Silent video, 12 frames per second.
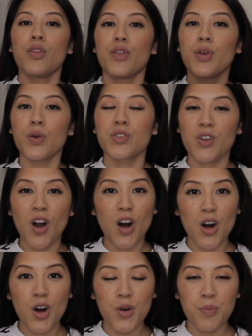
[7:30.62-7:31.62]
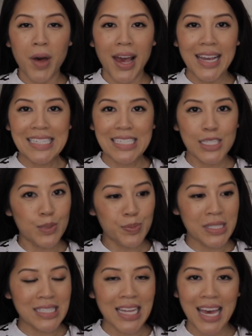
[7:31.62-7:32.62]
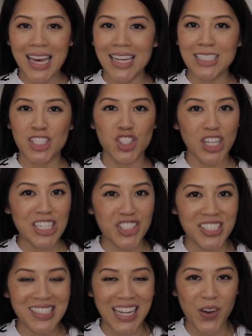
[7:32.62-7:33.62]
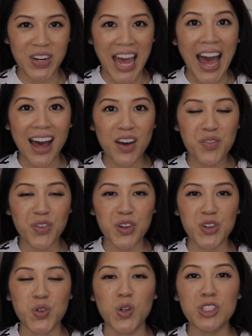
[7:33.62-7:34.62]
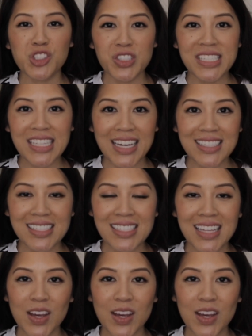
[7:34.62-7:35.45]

Those are all my tips and suggestions that I would have for your toiletry sizes.